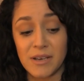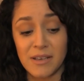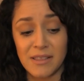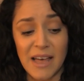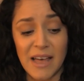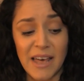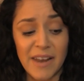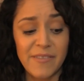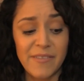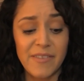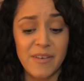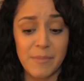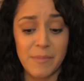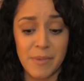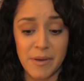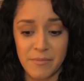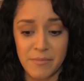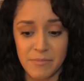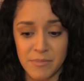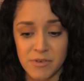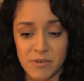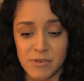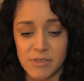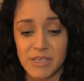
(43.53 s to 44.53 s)
A lot of them
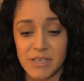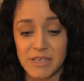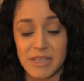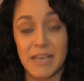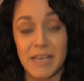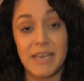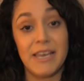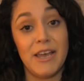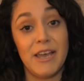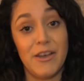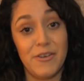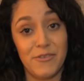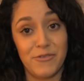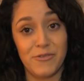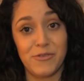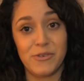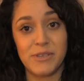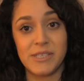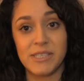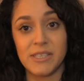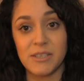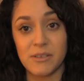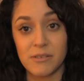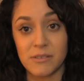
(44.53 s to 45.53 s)
I'm using like every
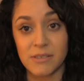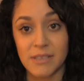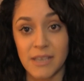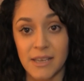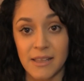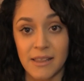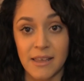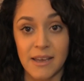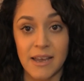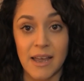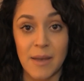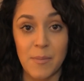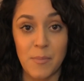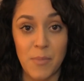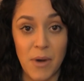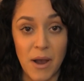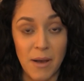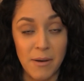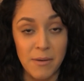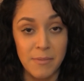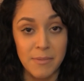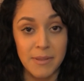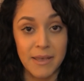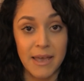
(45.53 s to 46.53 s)
single day. Like I
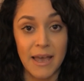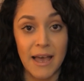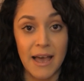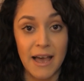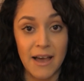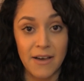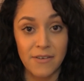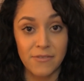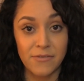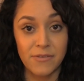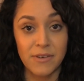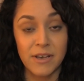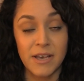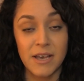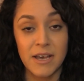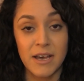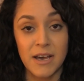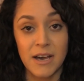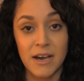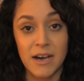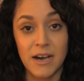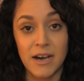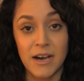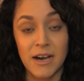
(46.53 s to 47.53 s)
probably have
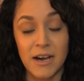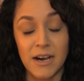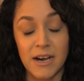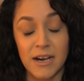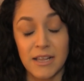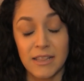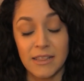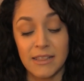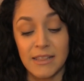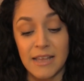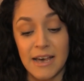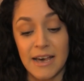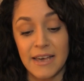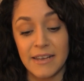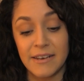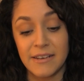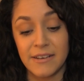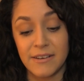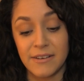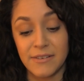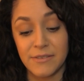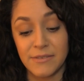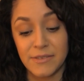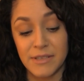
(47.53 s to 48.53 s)
a lot
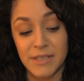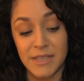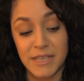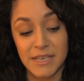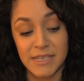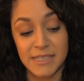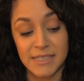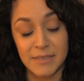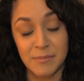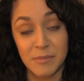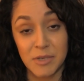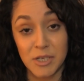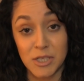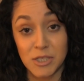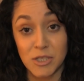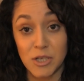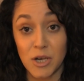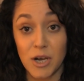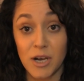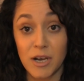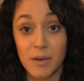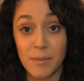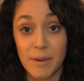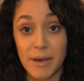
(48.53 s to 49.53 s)
of the things I'm going to
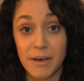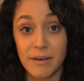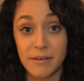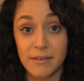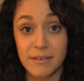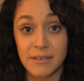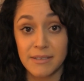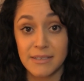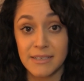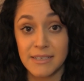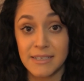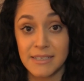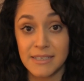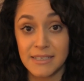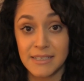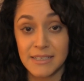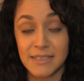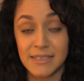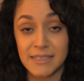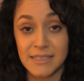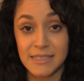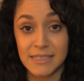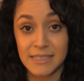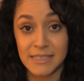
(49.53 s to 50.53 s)
talk about
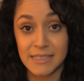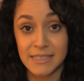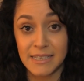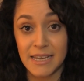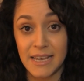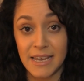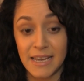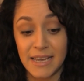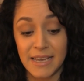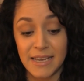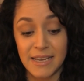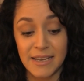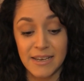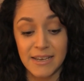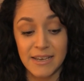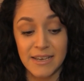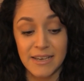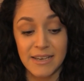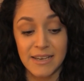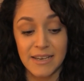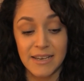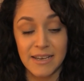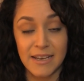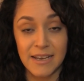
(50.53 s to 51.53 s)
today
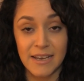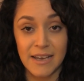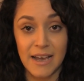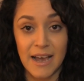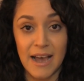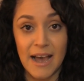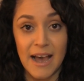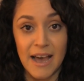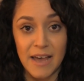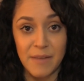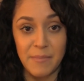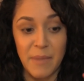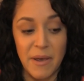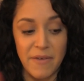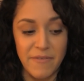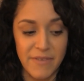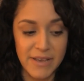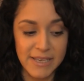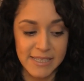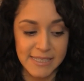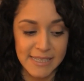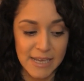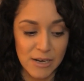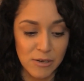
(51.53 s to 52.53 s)
on my
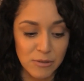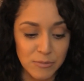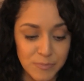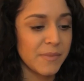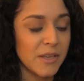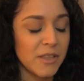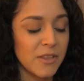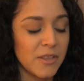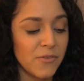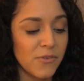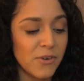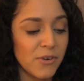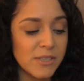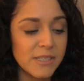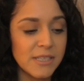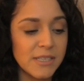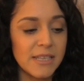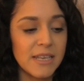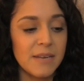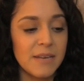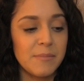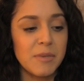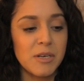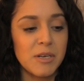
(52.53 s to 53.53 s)
face now. The first thing
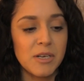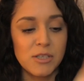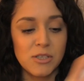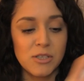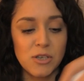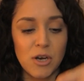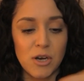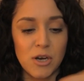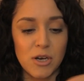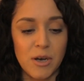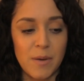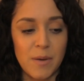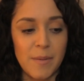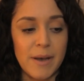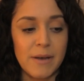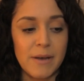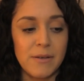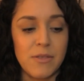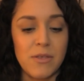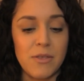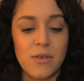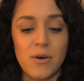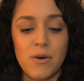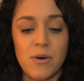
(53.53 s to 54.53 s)
that I'm going to talk
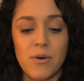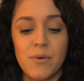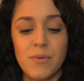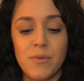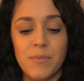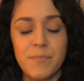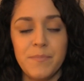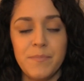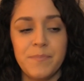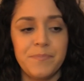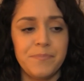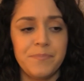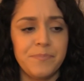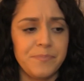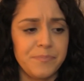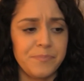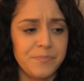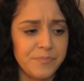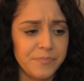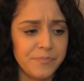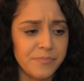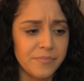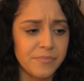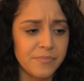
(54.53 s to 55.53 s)
about though
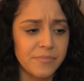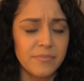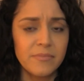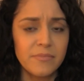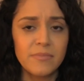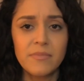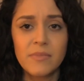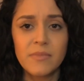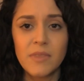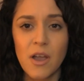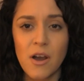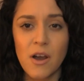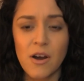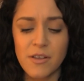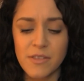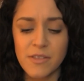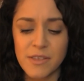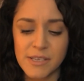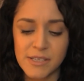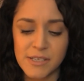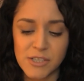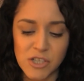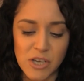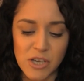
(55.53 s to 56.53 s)
are
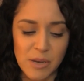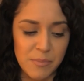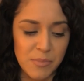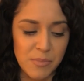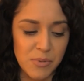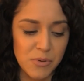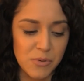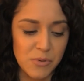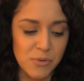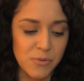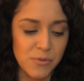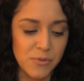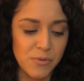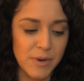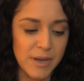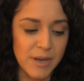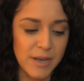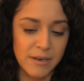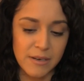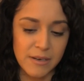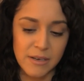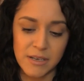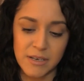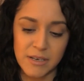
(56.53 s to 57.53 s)
these shampoo
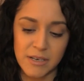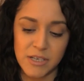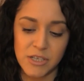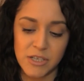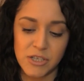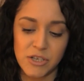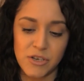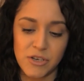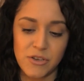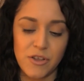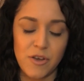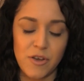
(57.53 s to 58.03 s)
and conditioner.